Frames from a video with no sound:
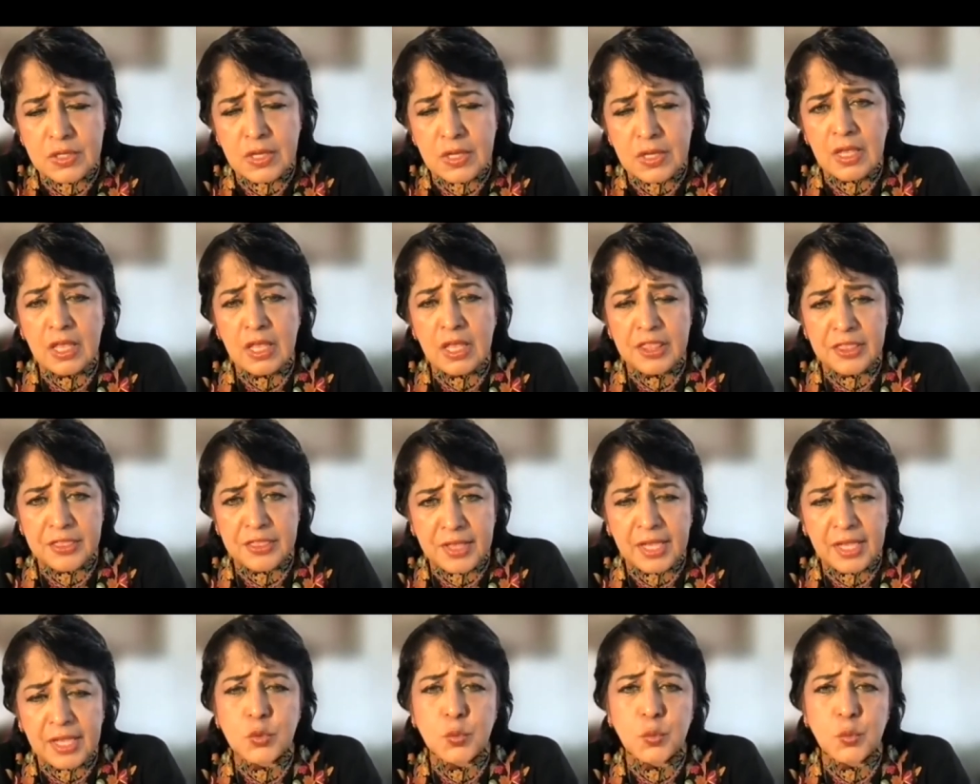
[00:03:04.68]

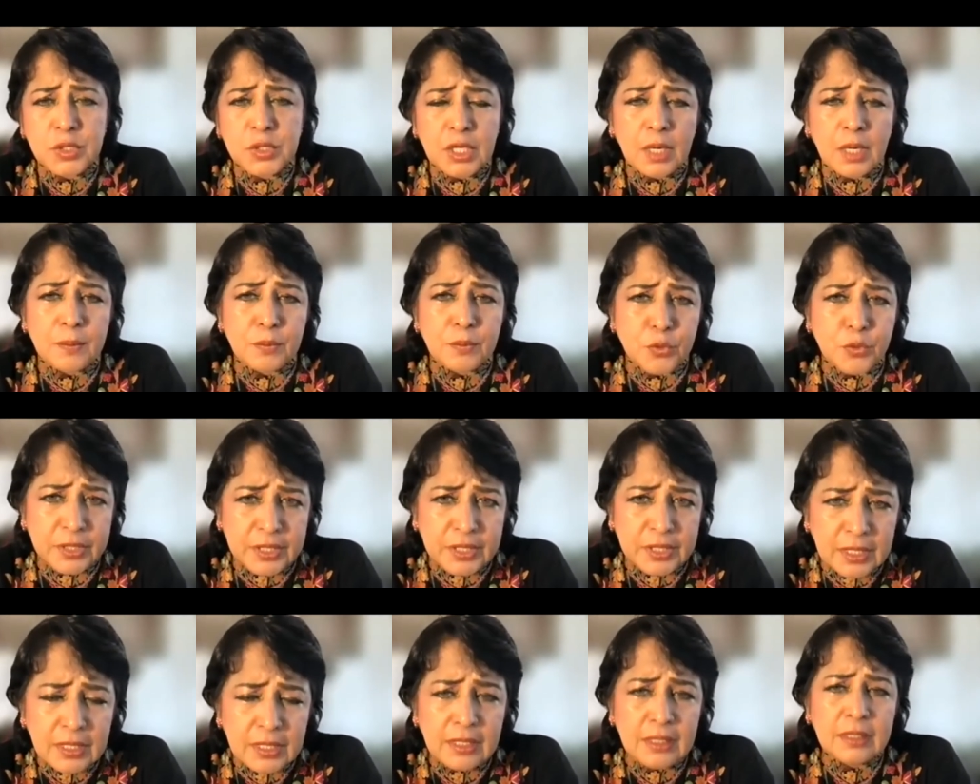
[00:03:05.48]
that we are
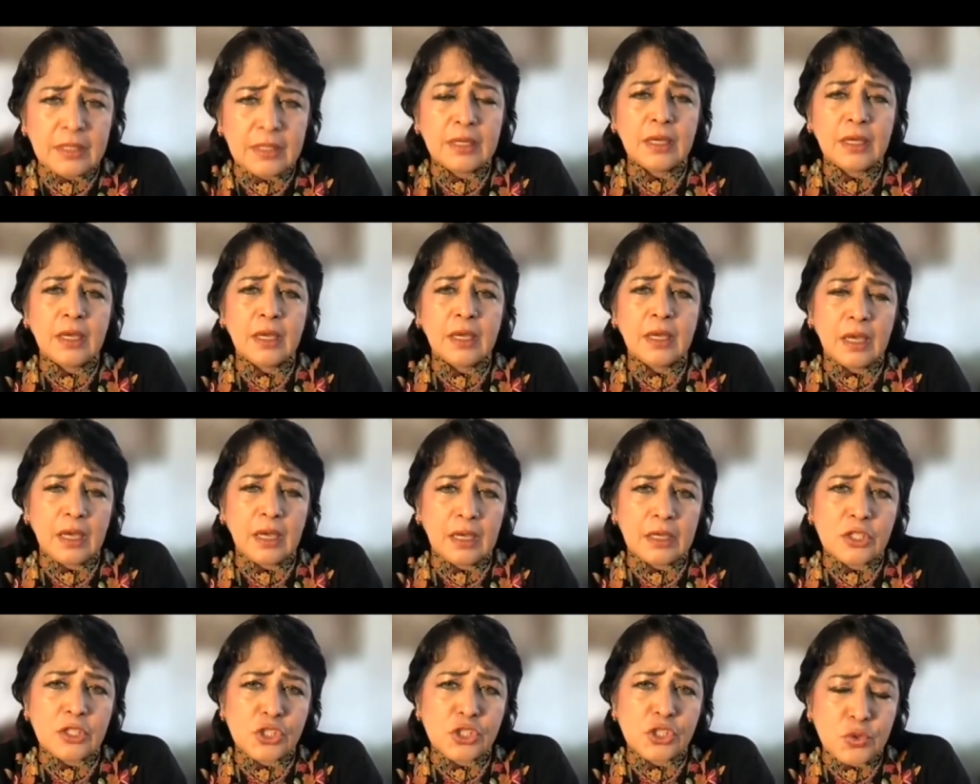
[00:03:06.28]
bringing
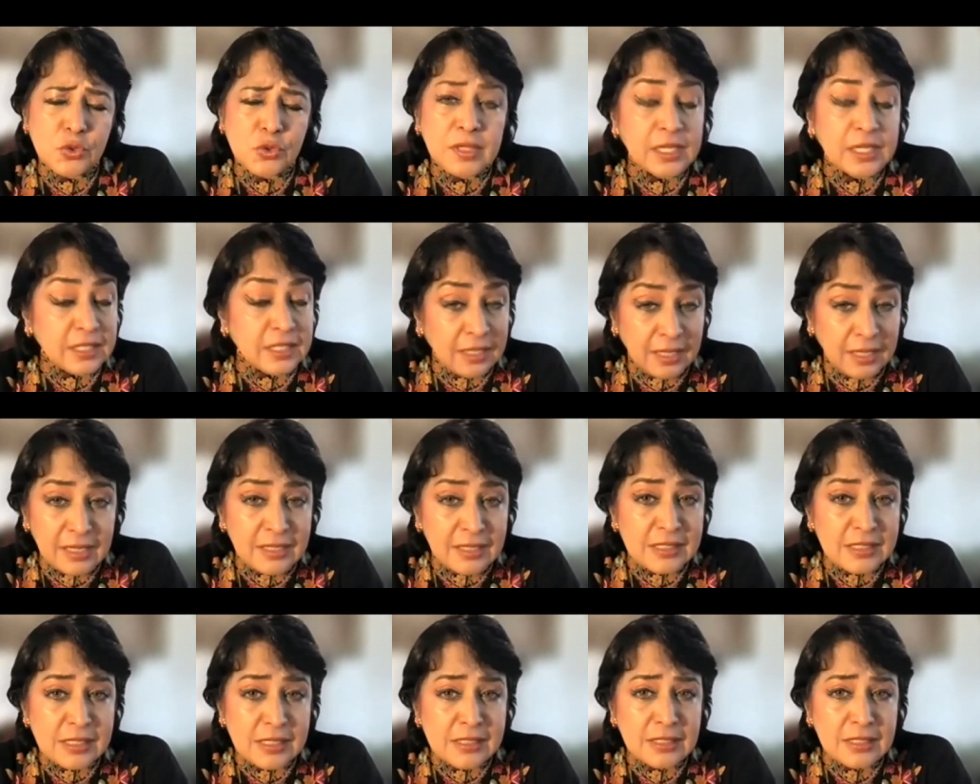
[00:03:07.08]
so that, again, as
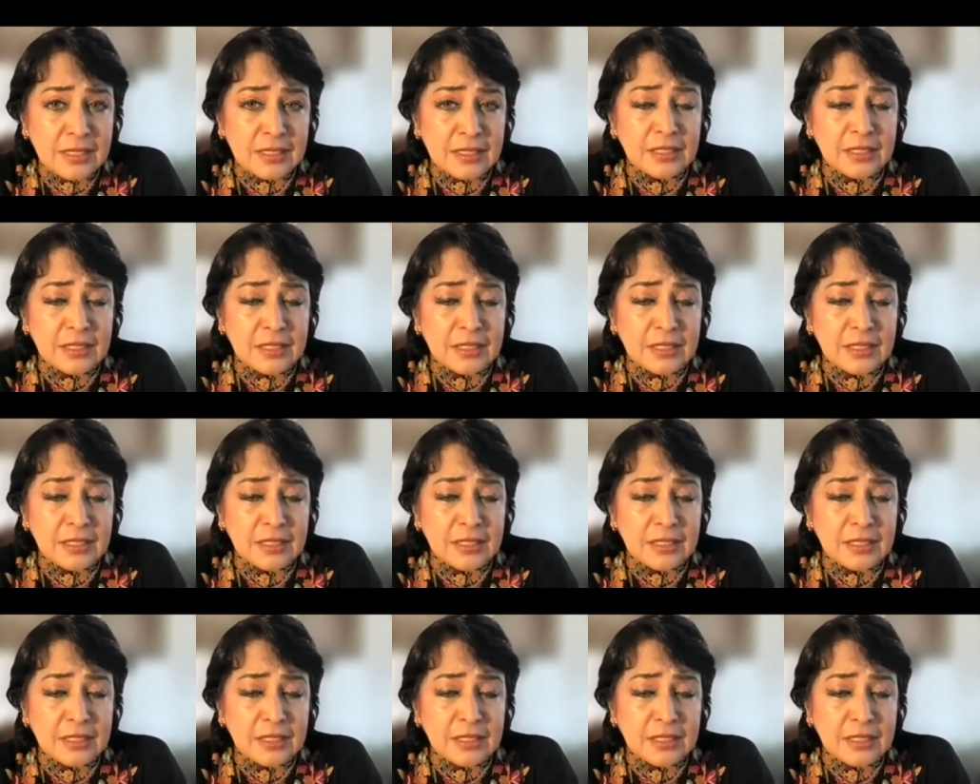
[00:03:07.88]
I said,